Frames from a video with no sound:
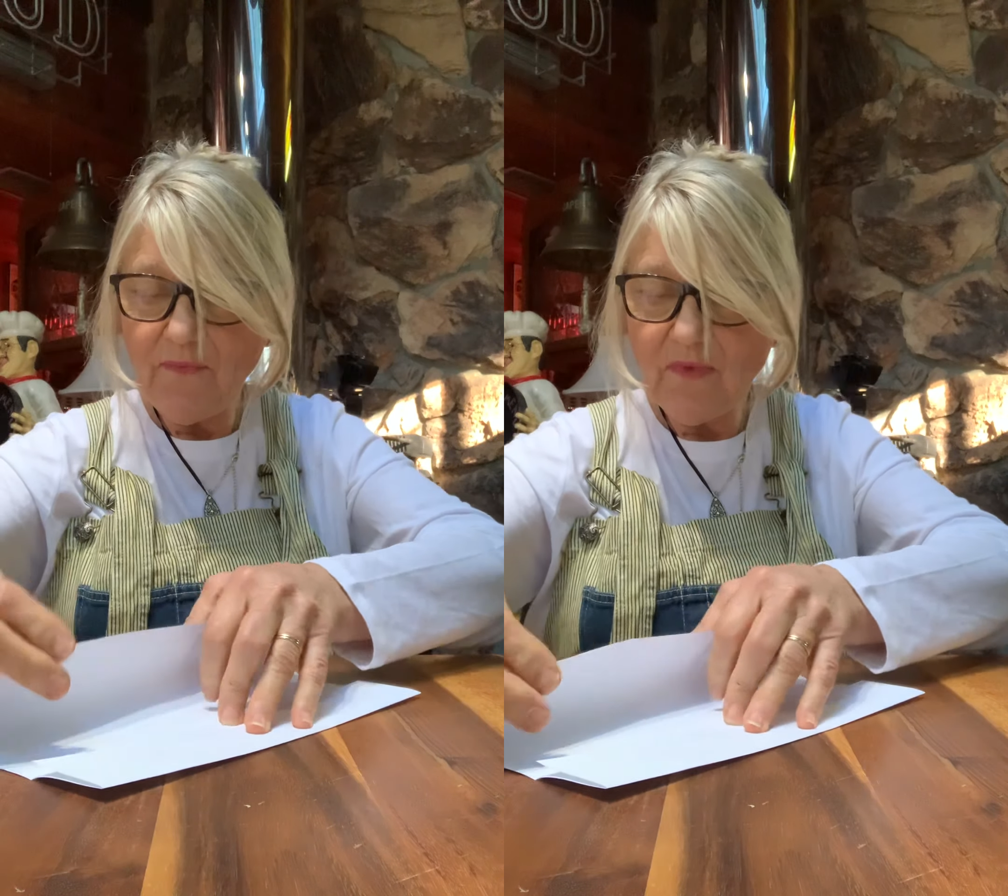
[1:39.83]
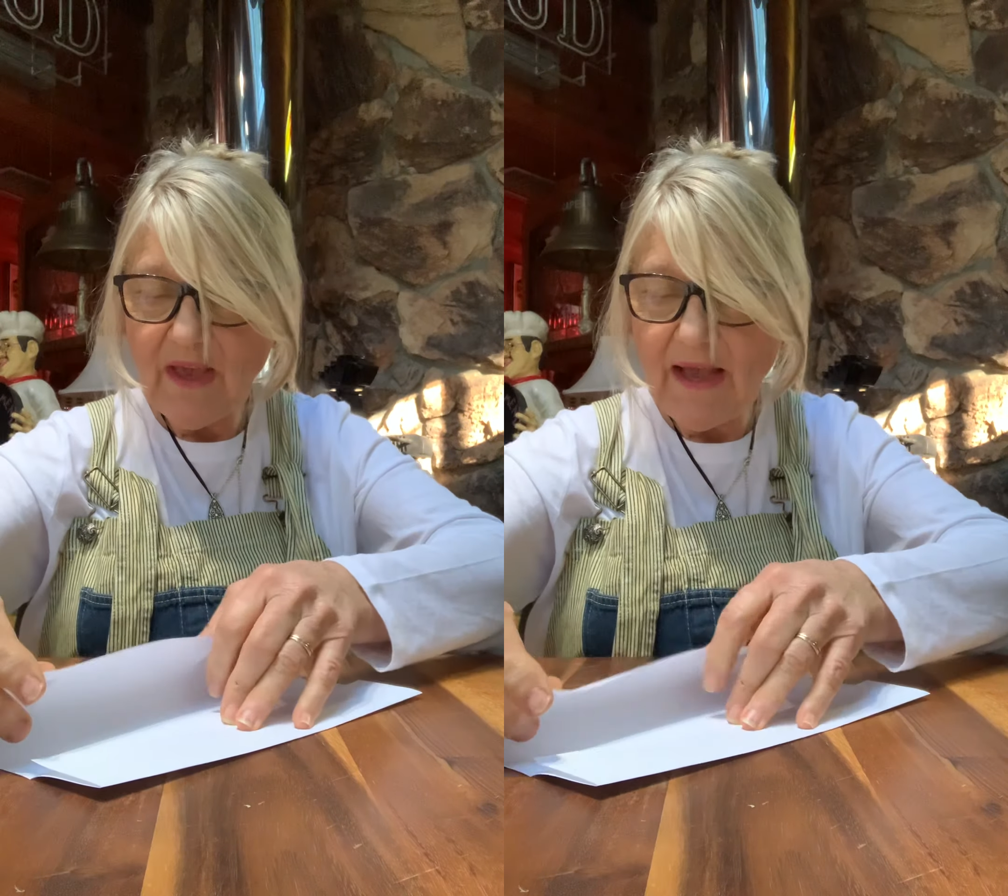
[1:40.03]

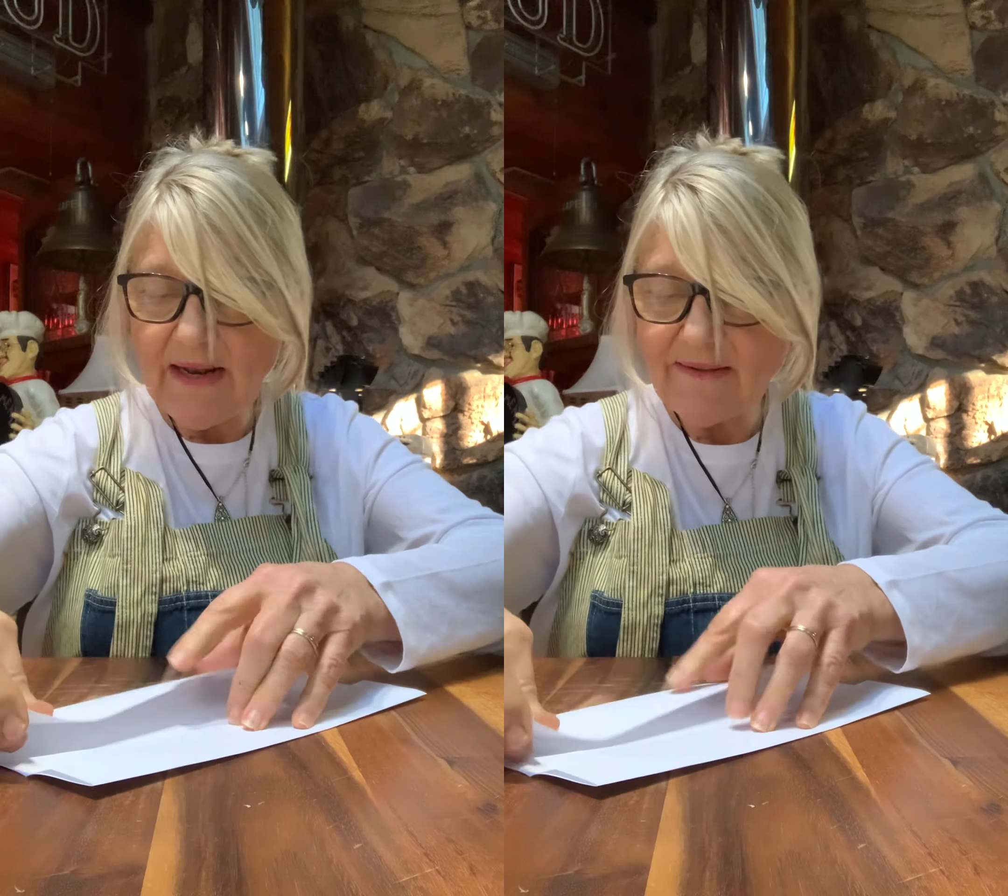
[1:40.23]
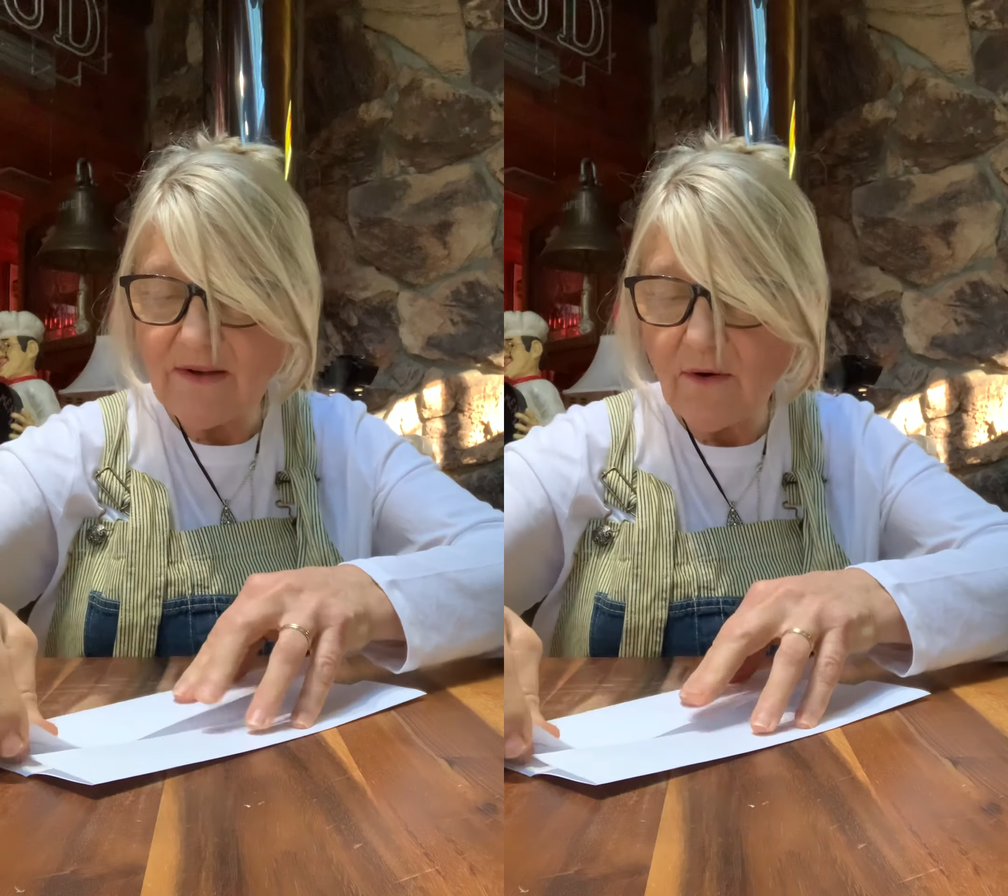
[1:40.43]
Okay,
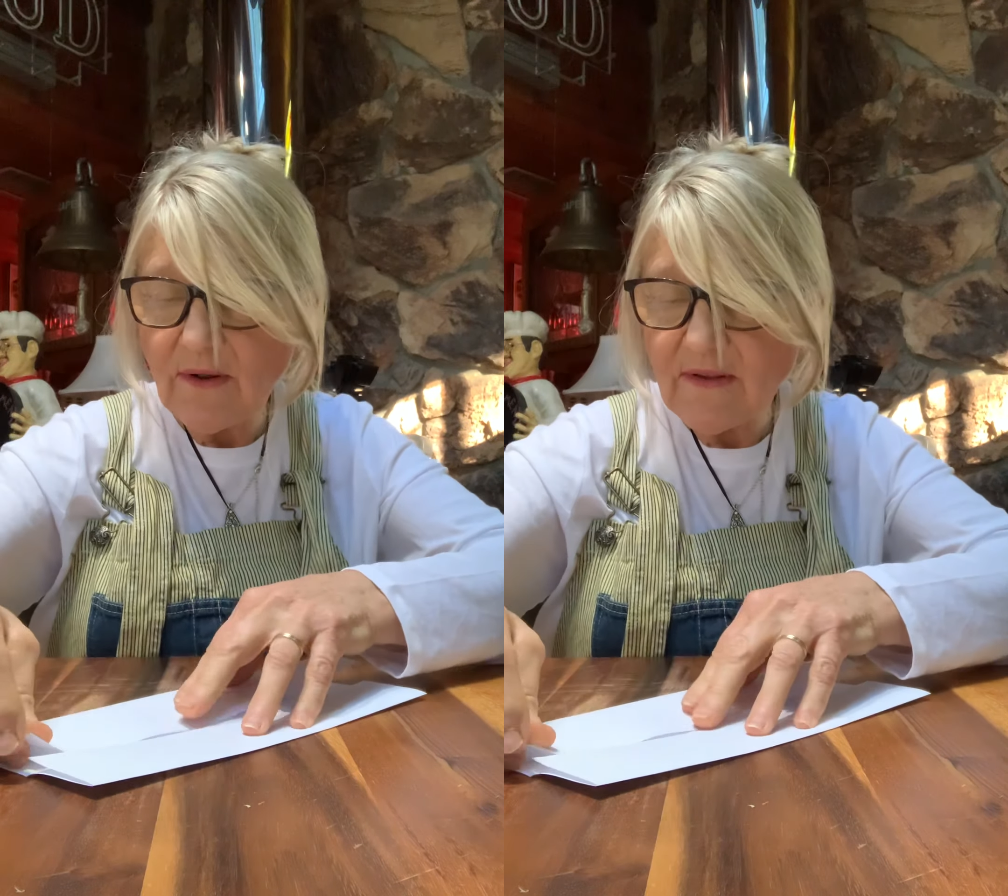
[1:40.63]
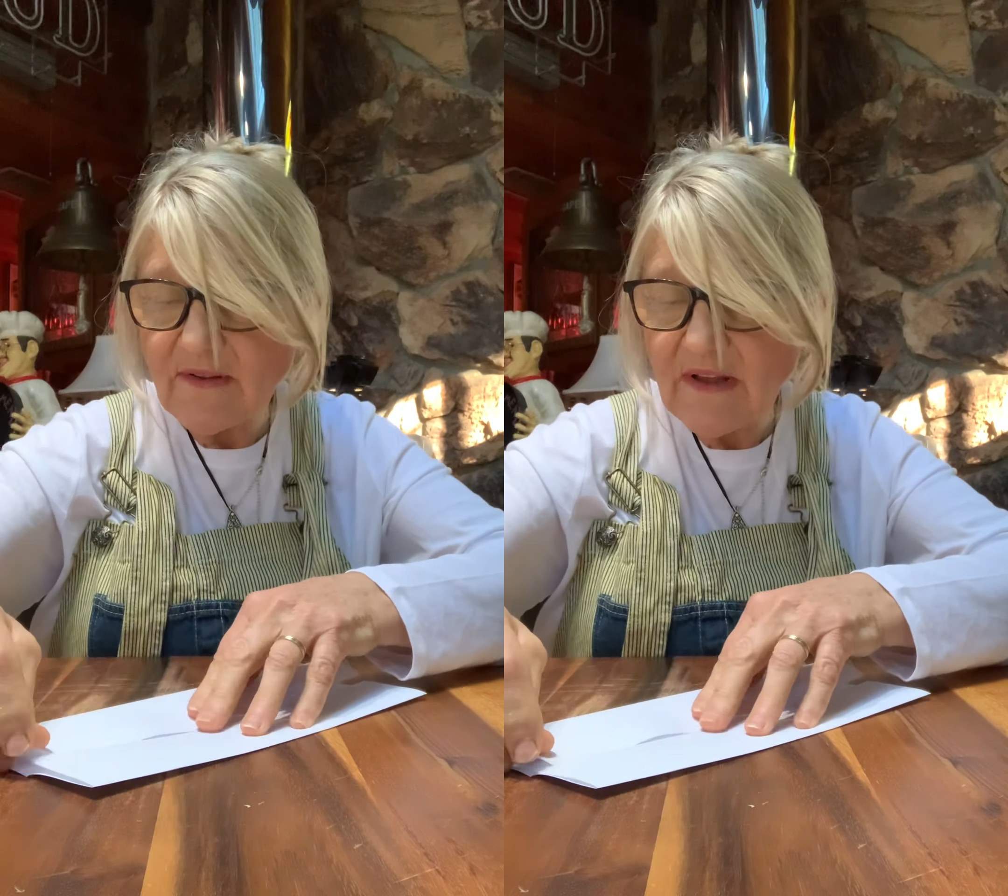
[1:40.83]
let's go to
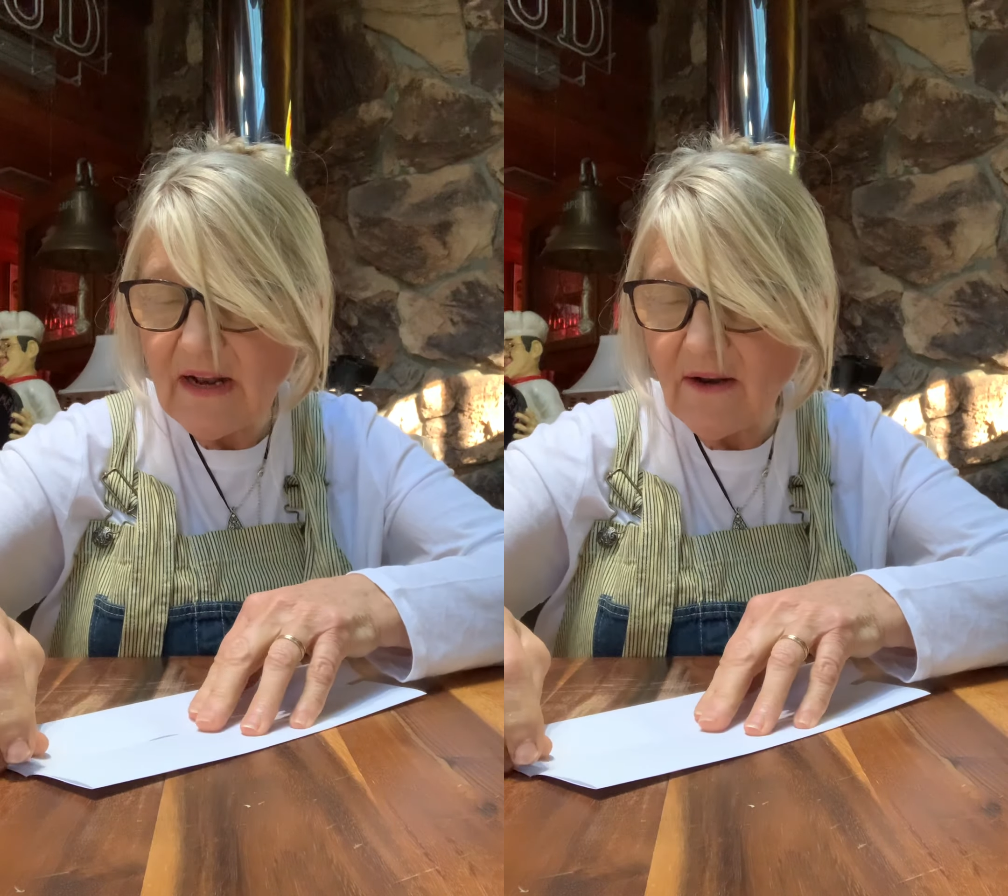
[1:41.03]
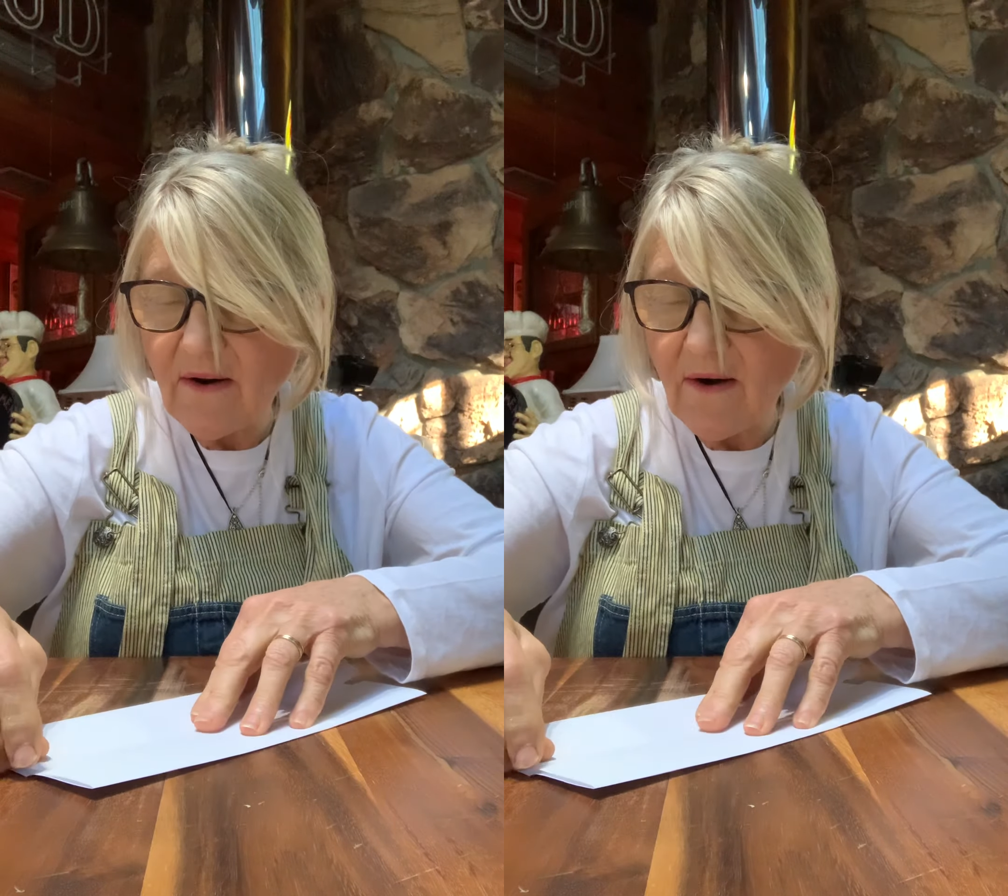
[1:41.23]
the
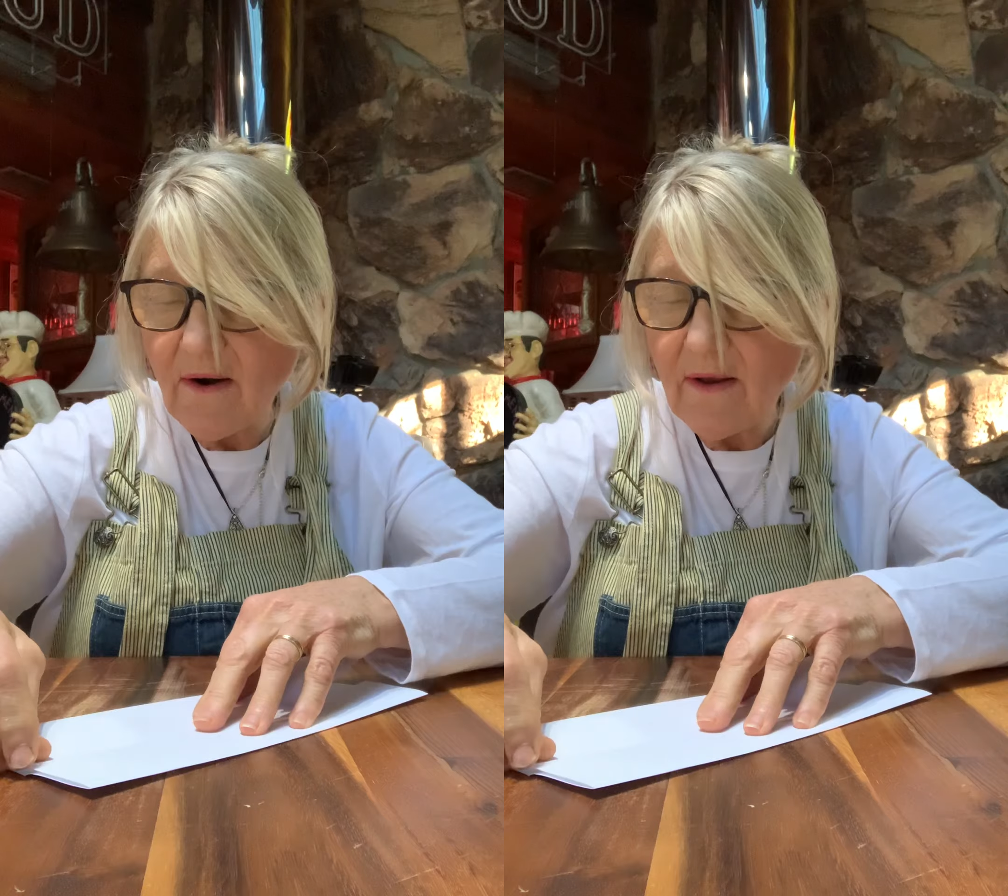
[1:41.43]
center.